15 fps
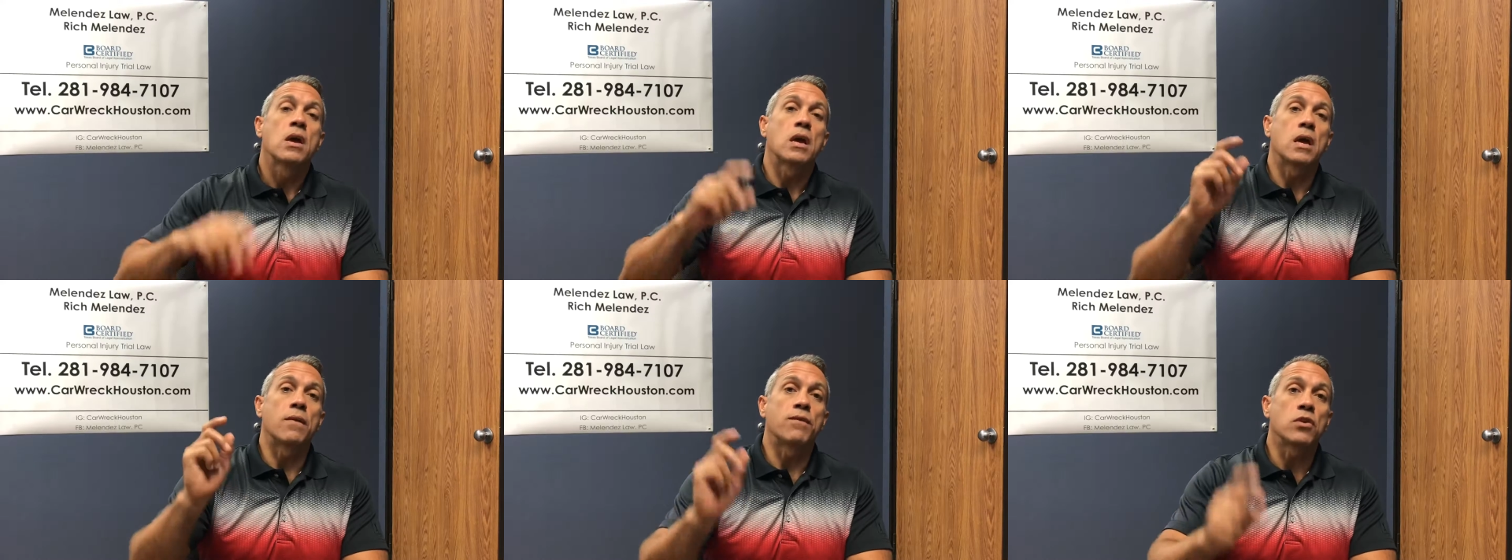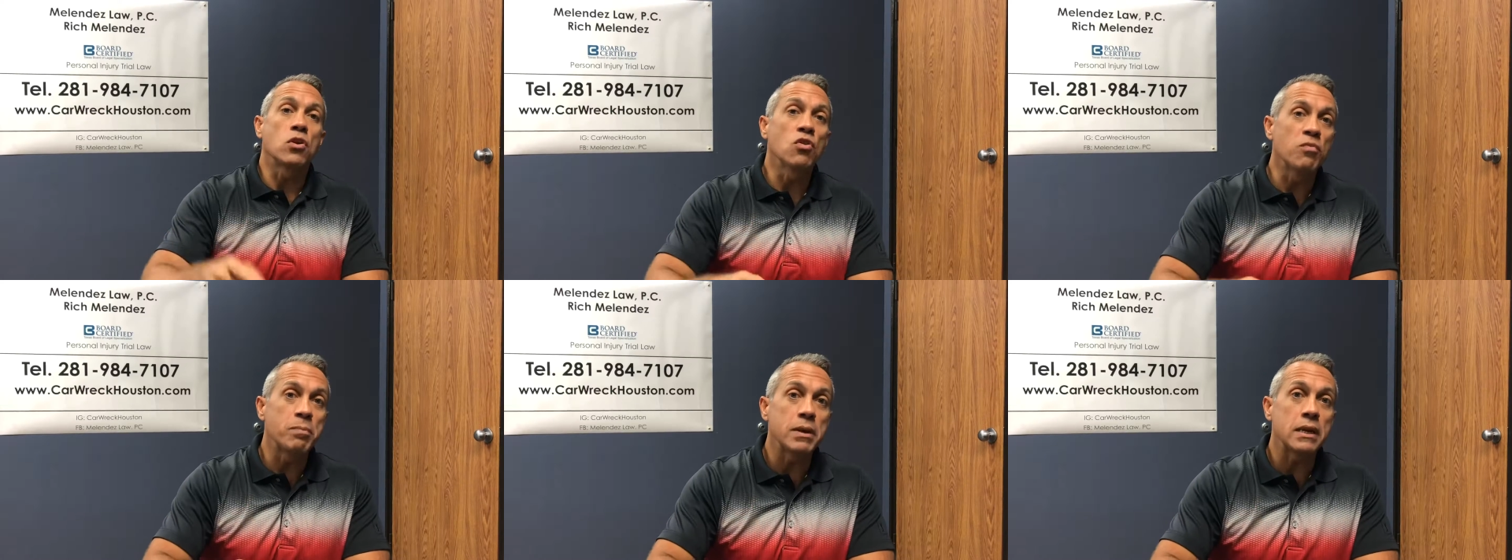If
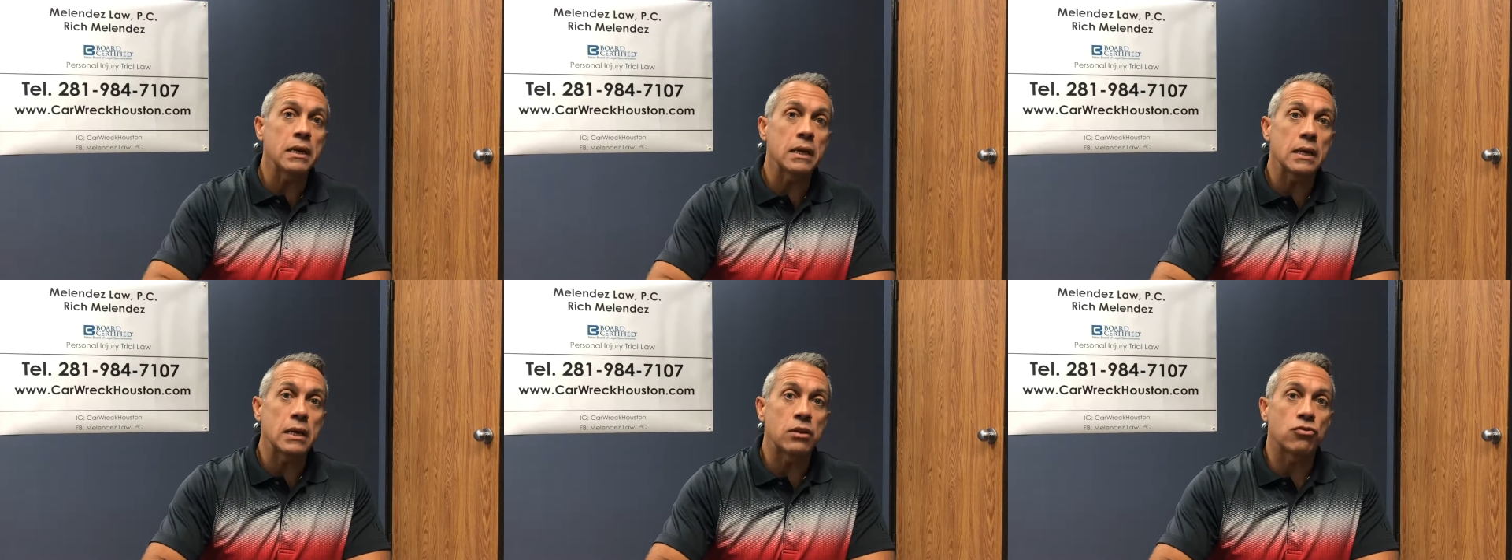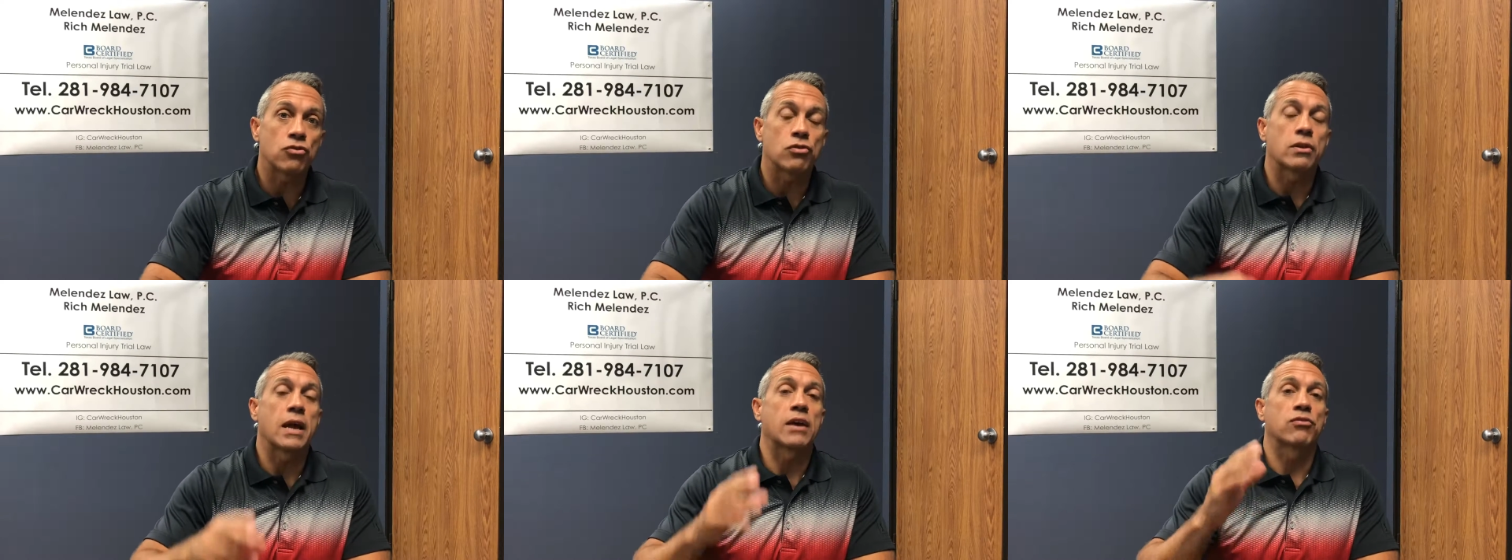you've been
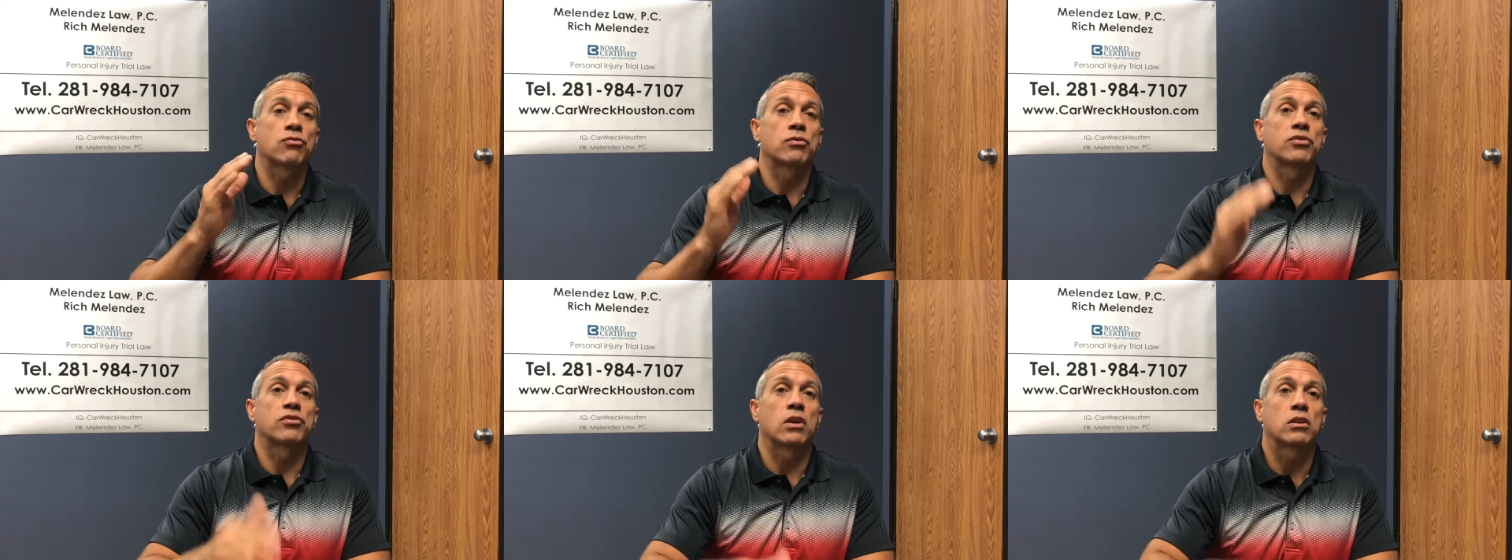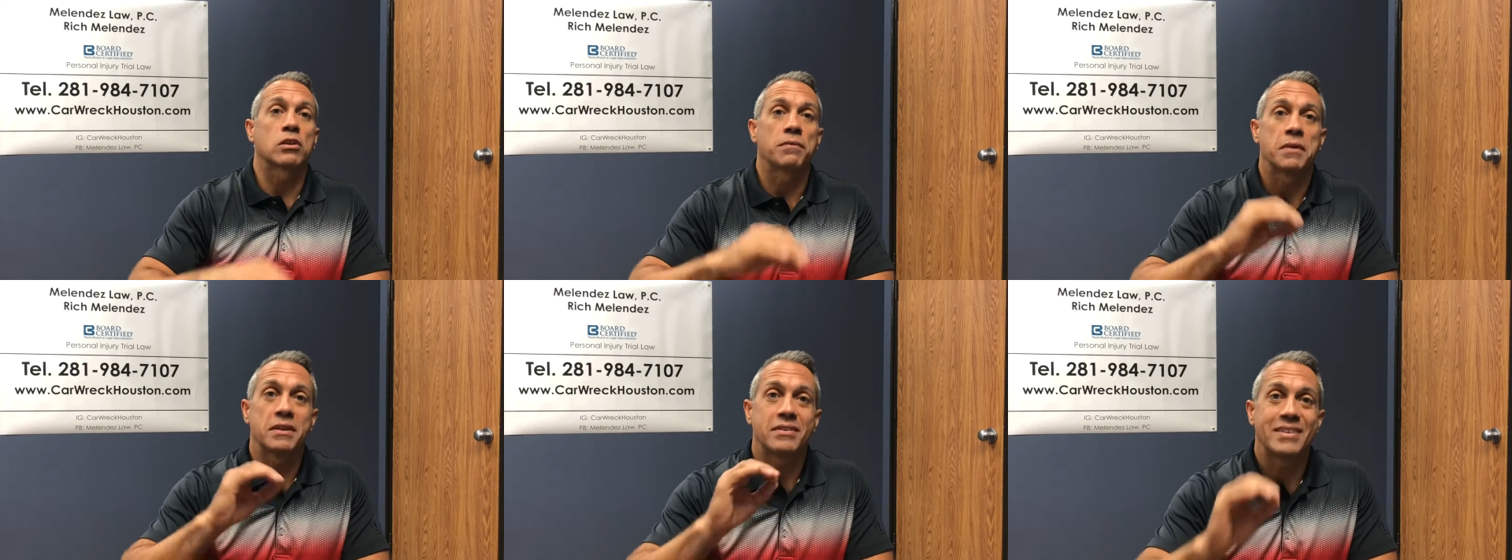injured as a result
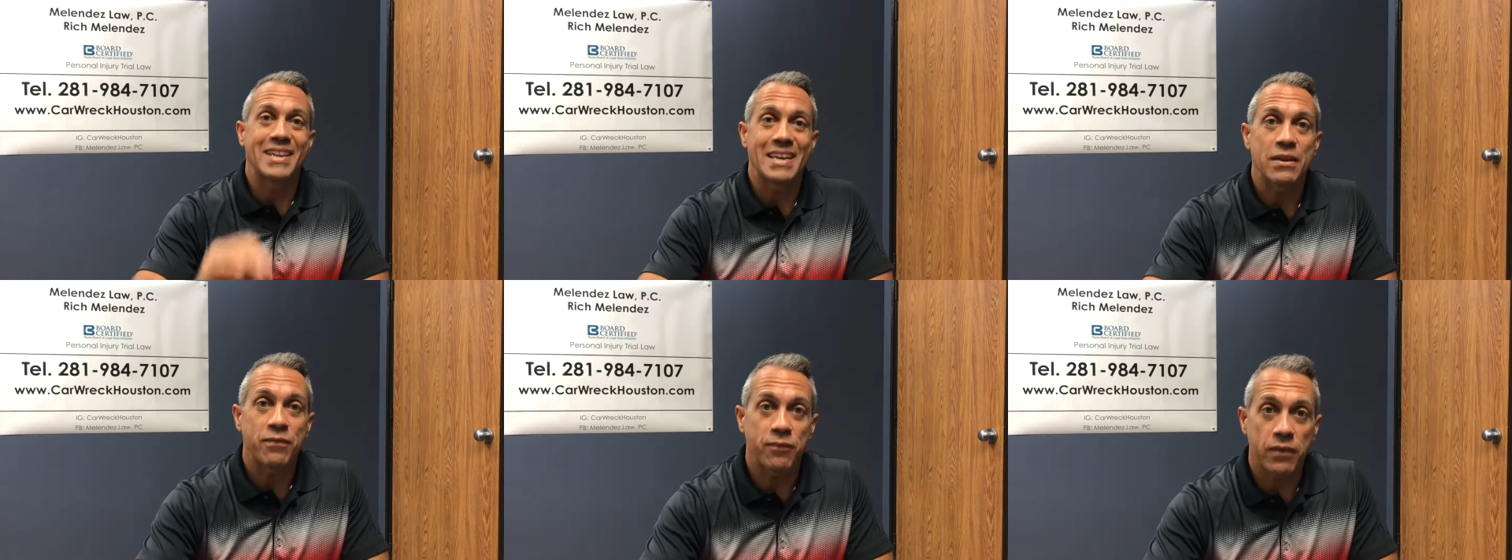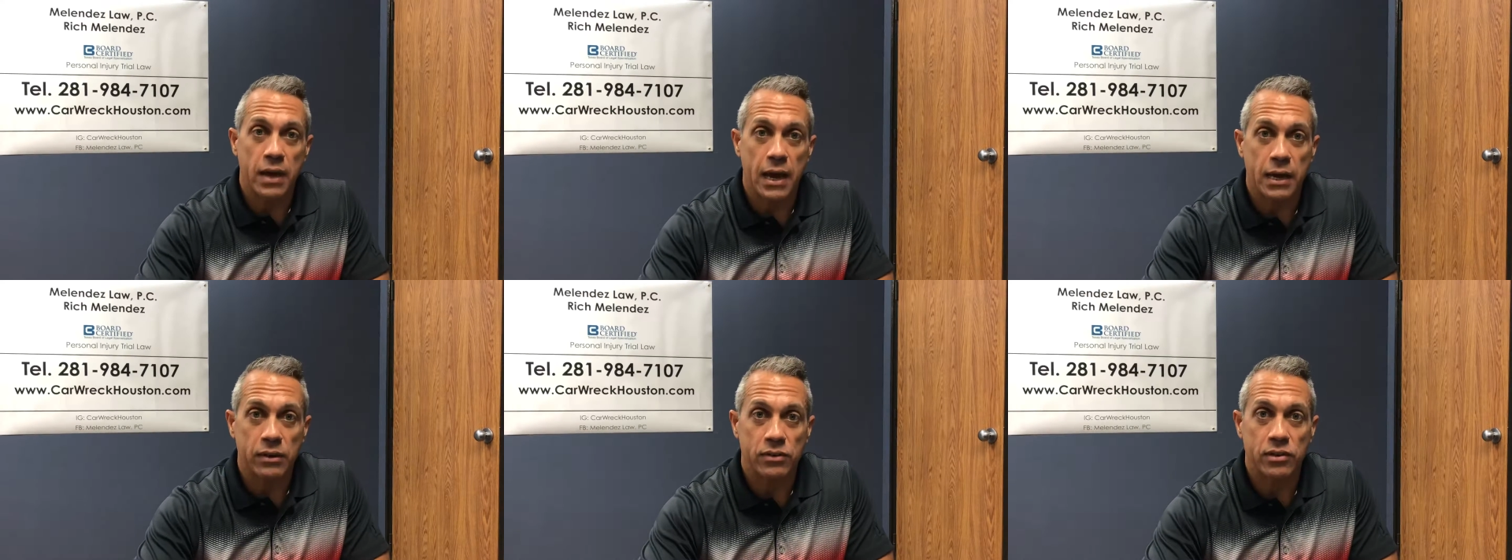of a
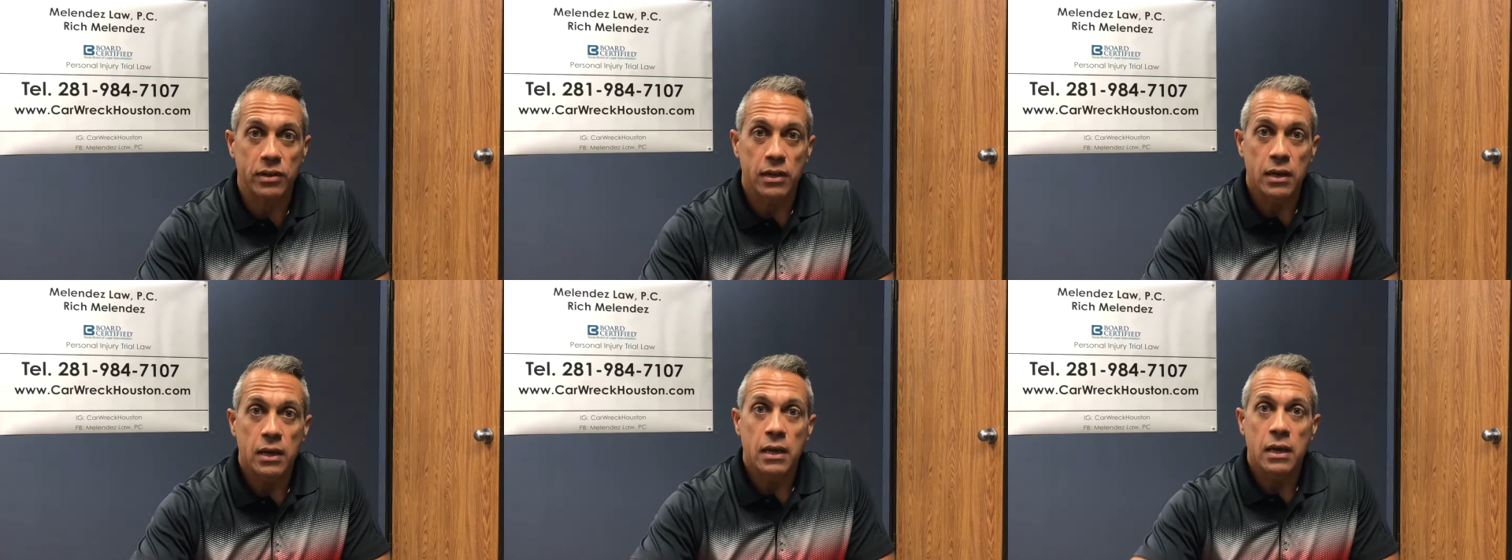defect